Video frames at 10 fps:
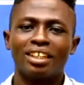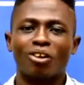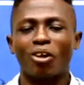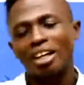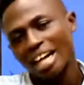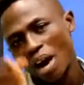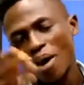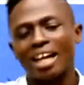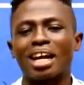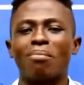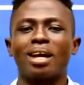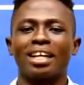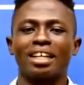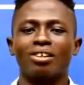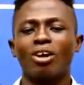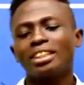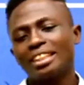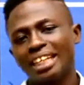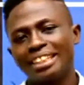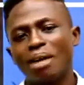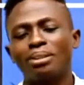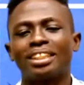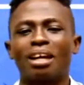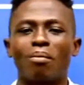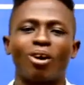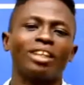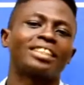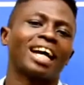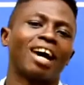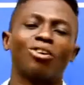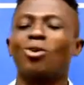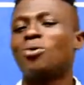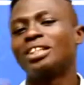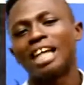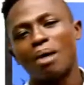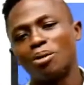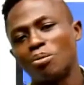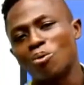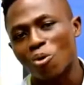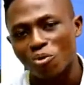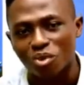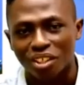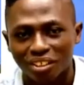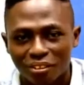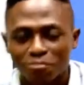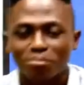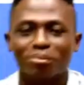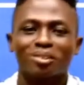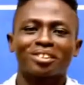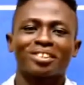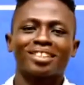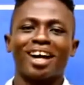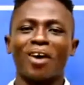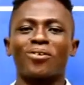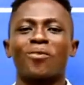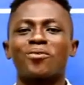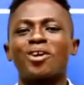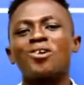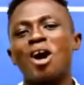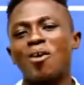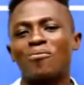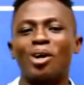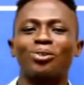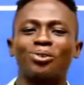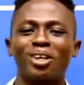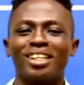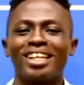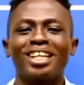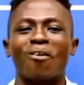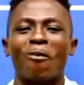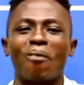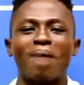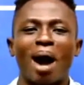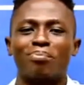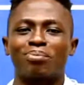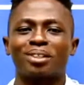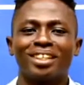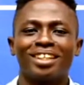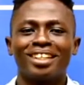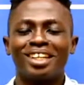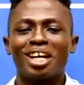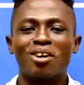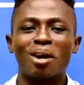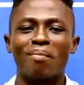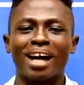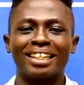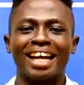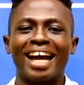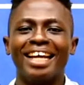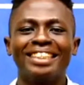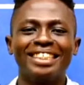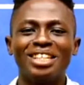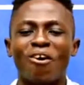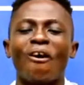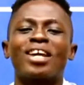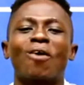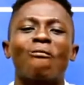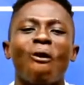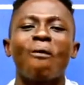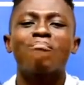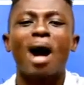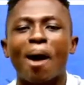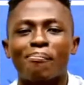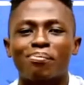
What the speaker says: Kawan ke bed. What's the same thing? I'm not going to jam in the coffee. I shall feel no first to lay a warm up. Elder Madina, eh, or your warm up.